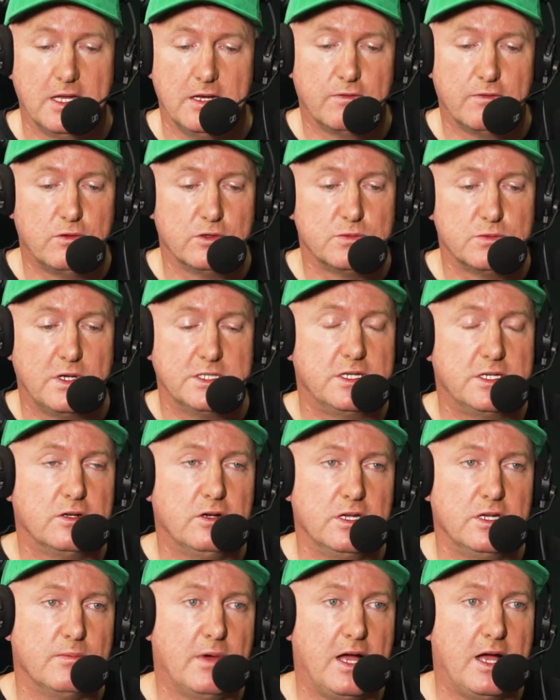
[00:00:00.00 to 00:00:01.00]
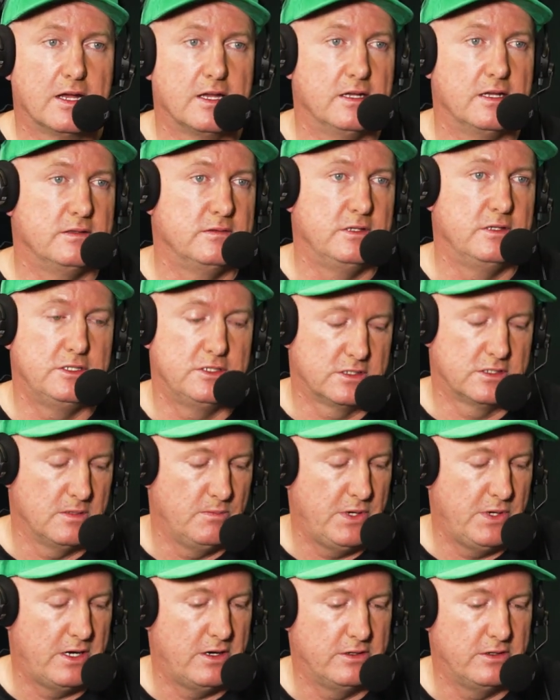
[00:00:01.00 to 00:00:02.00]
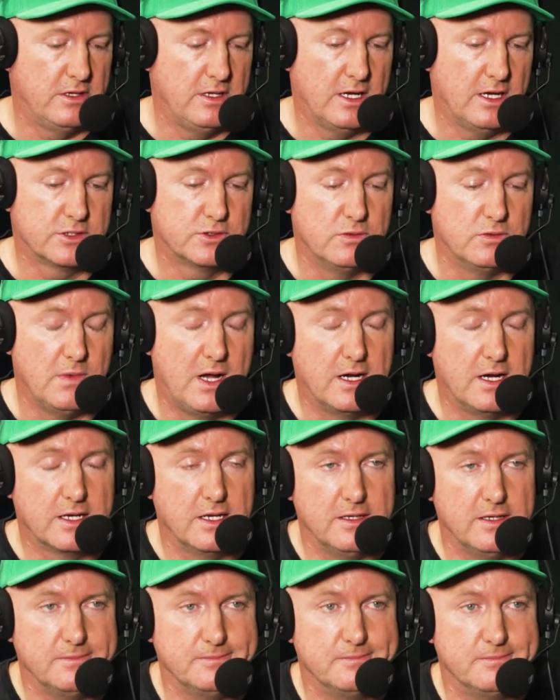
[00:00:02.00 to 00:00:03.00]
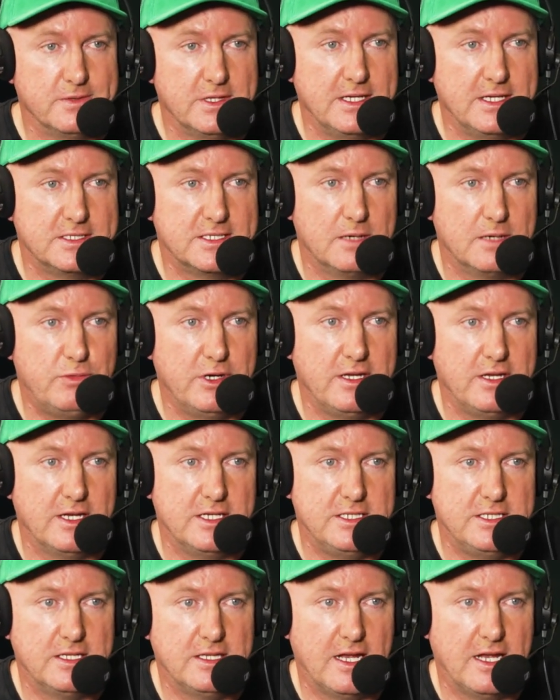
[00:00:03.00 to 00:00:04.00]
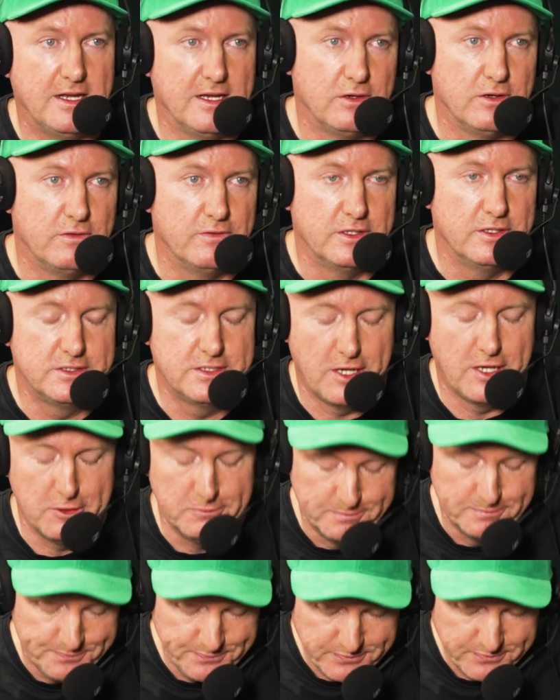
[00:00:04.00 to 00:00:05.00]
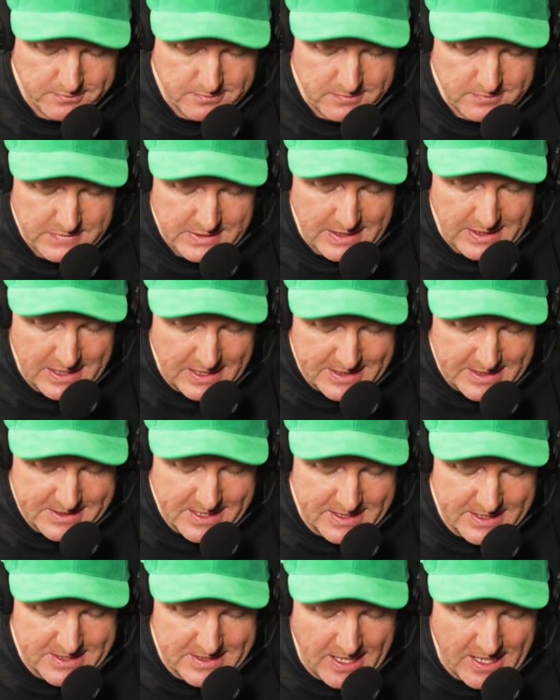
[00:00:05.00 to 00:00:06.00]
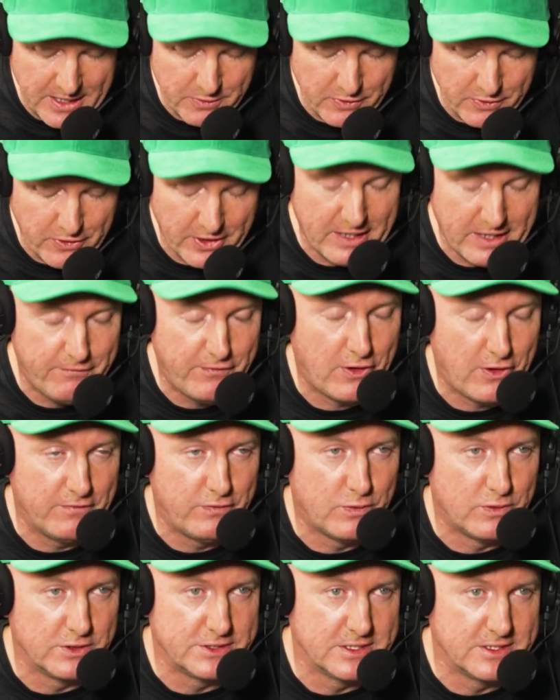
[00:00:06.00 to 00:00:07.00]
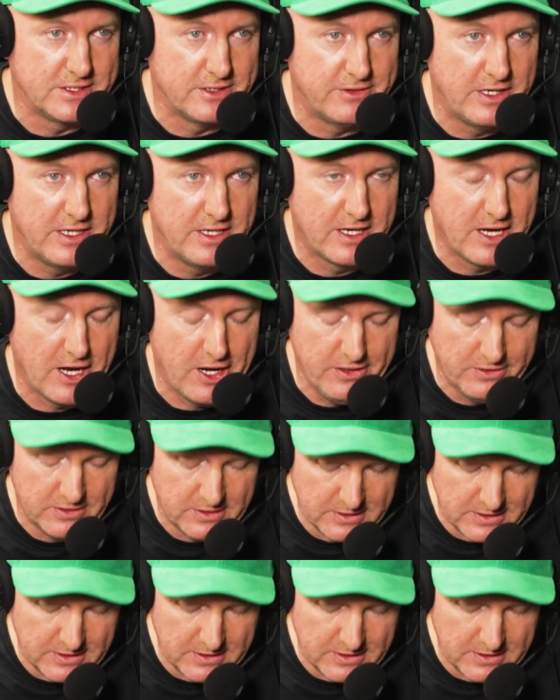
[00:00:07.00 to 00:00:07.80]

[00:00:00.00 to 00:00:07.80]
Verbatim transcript: And of course, once you got your market, you just compare it to the actual market and things get pretty easy at that end of it. So let's get started. We've got our five horses. You ready to go?